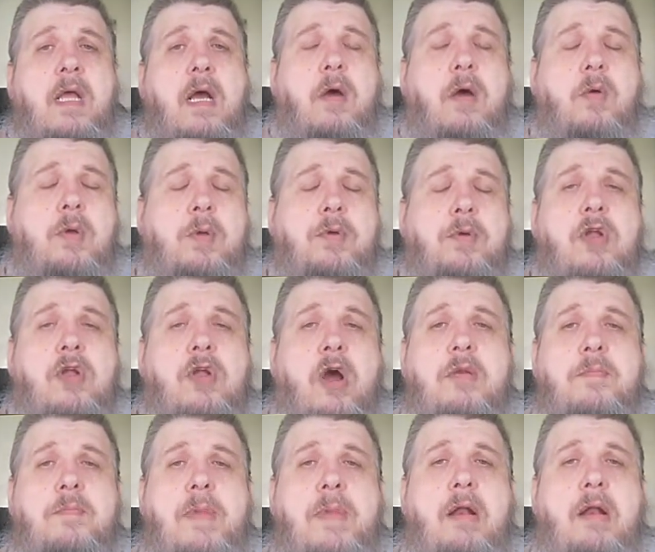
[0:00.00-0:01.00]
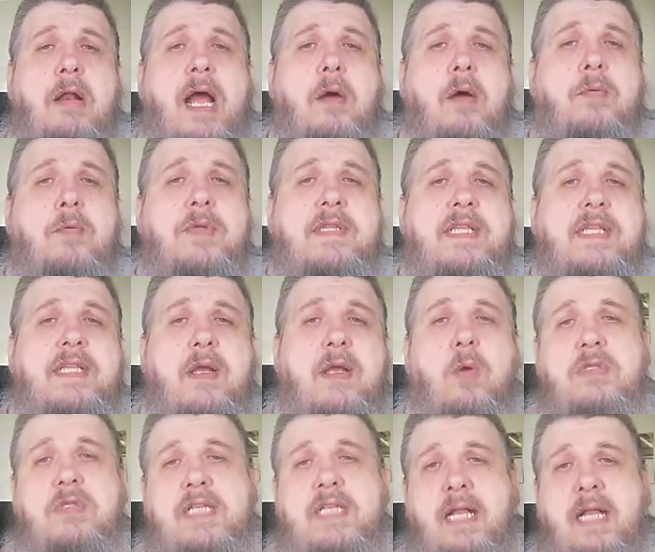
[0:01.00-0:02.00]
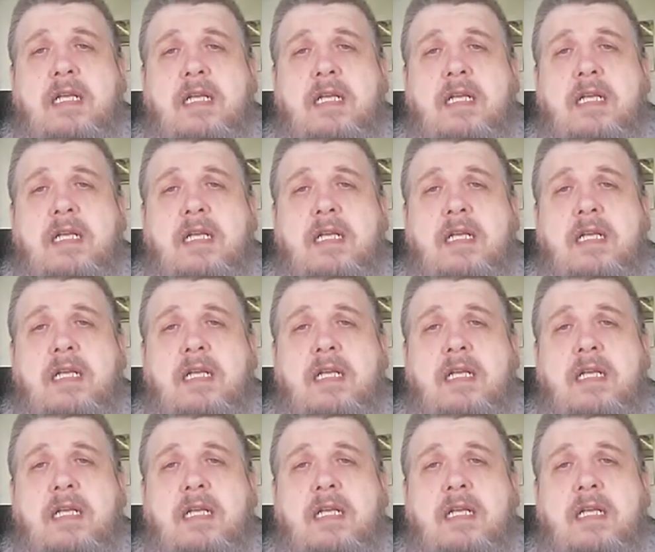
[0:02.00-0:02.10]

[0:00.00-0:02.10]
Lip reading: We were talking about how with the old Ten